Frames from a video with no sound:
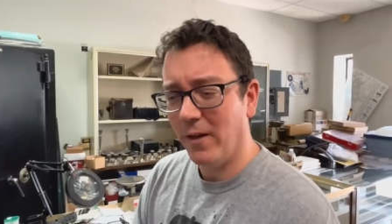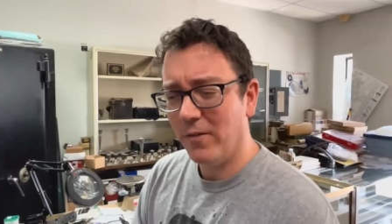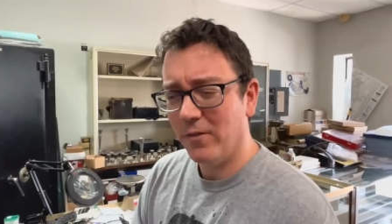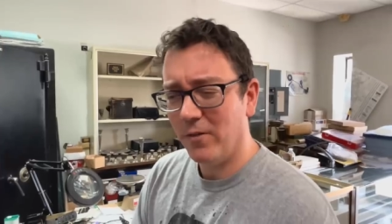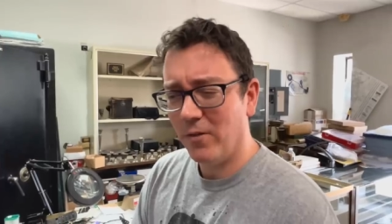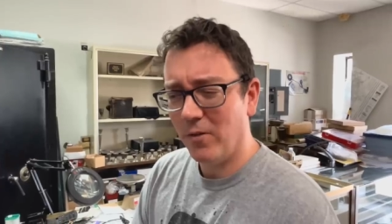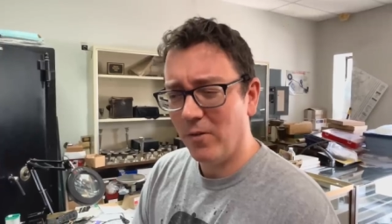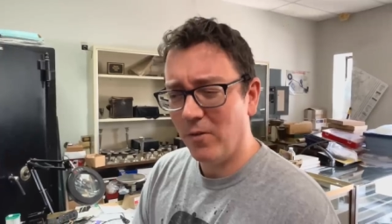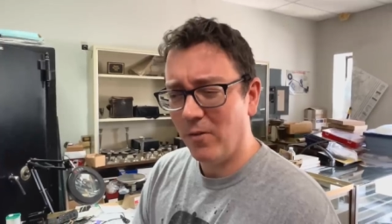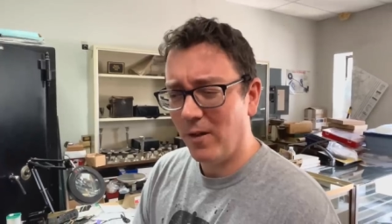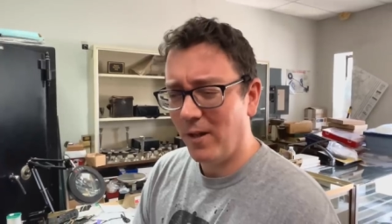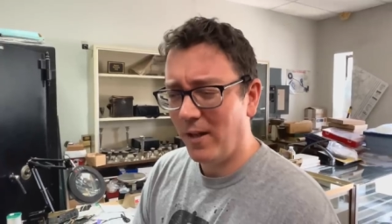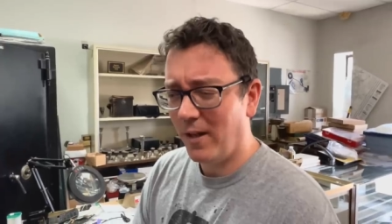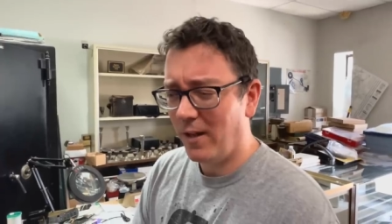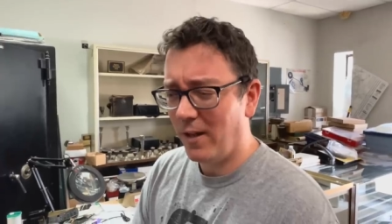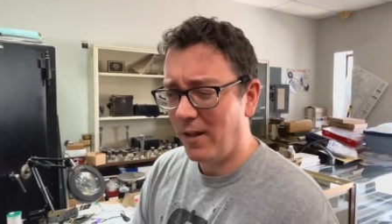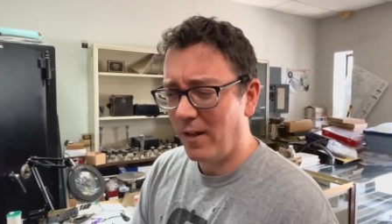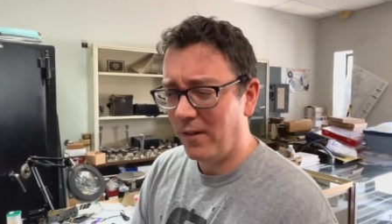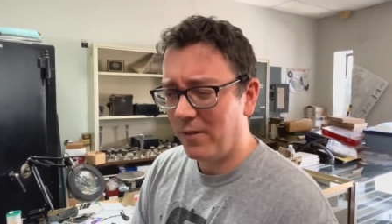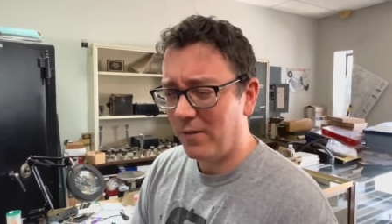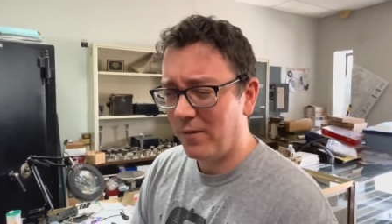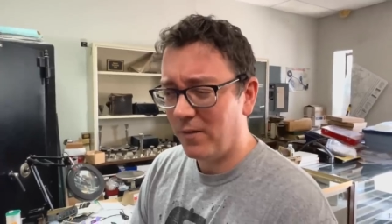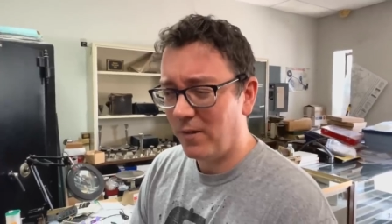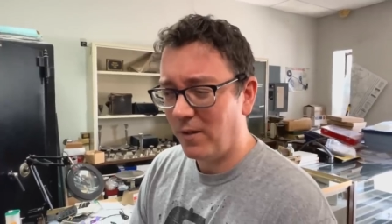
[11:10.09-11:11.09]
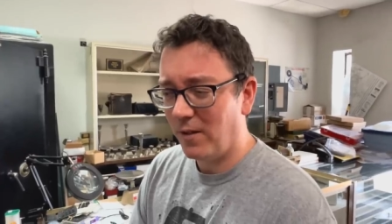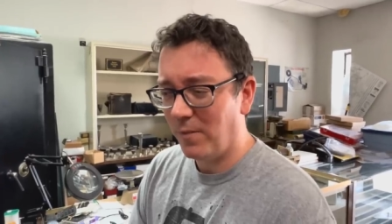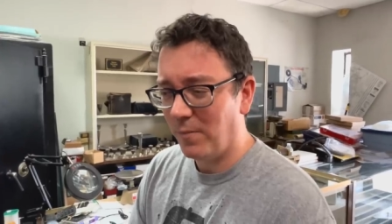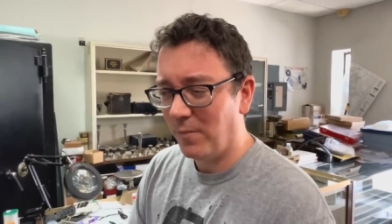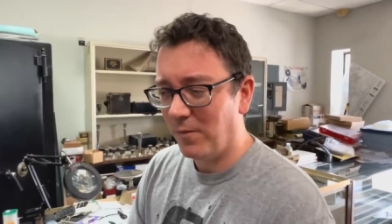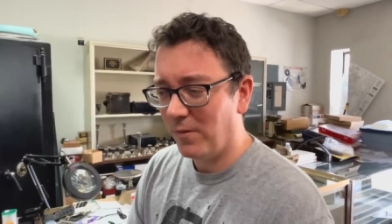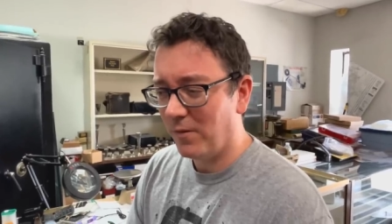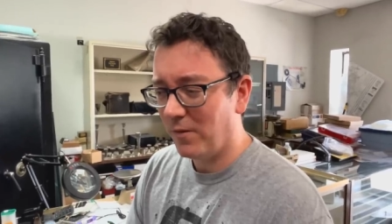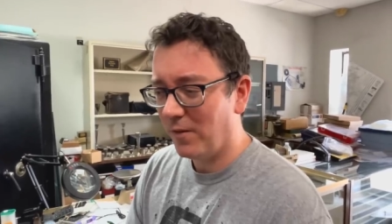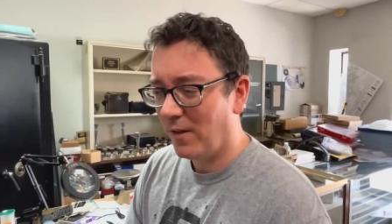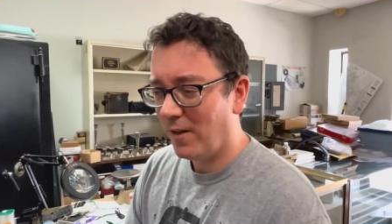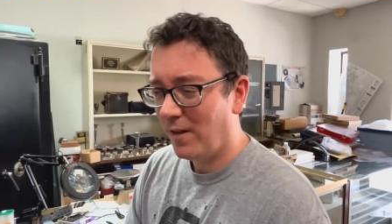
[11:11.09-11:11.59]
So it
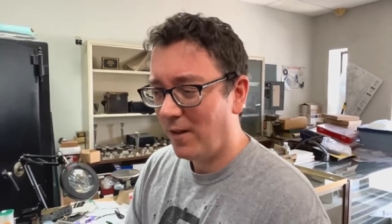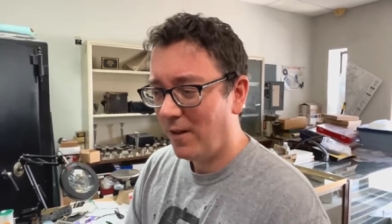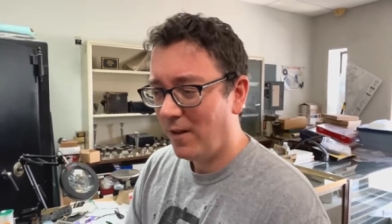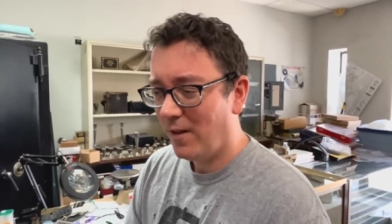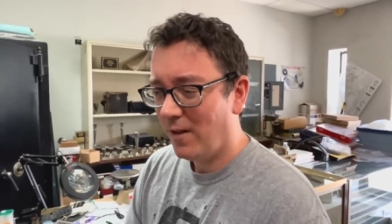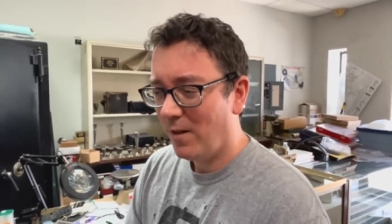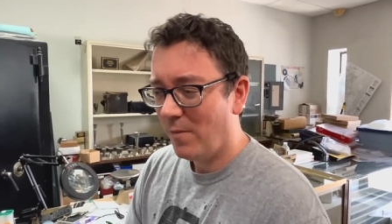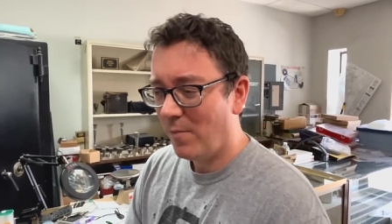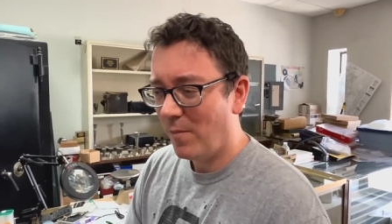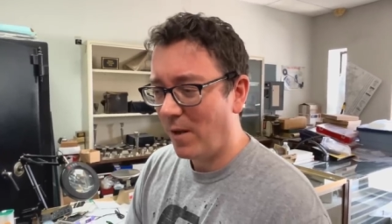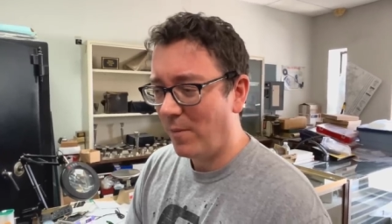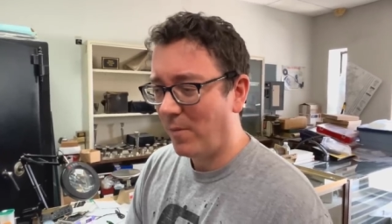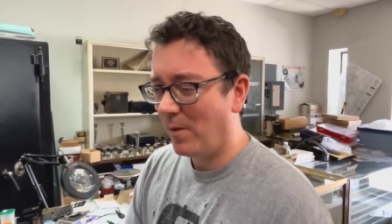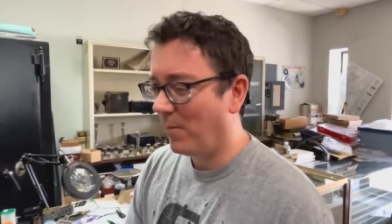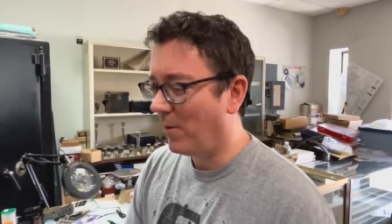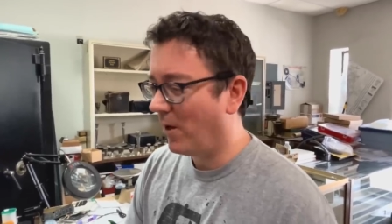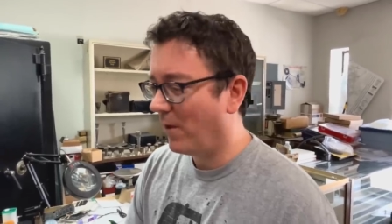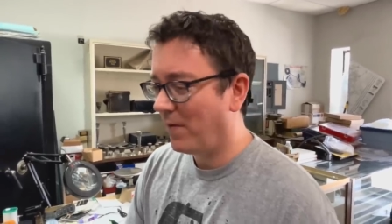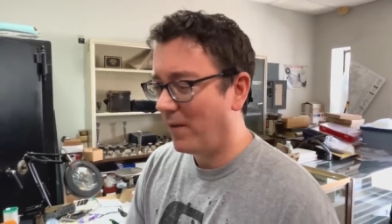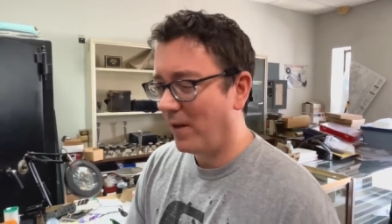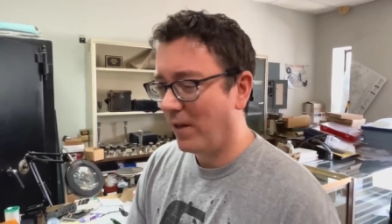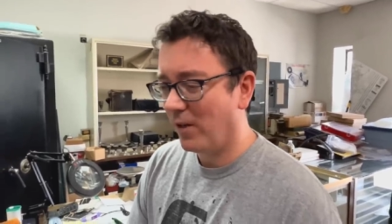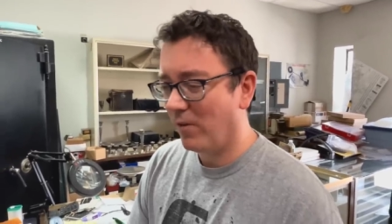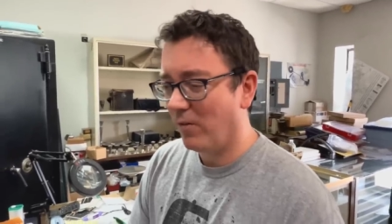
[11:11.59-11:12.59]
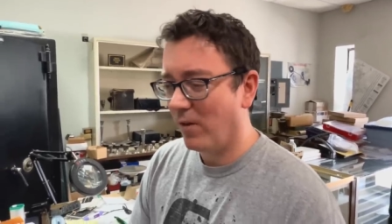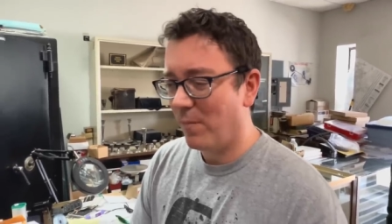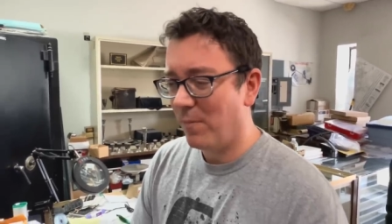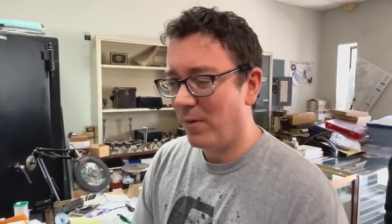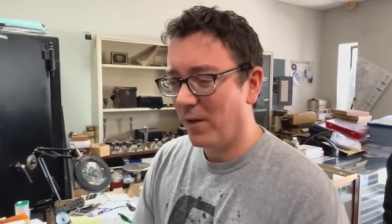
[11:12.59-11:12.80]
seems, maybe I'm not thinking right,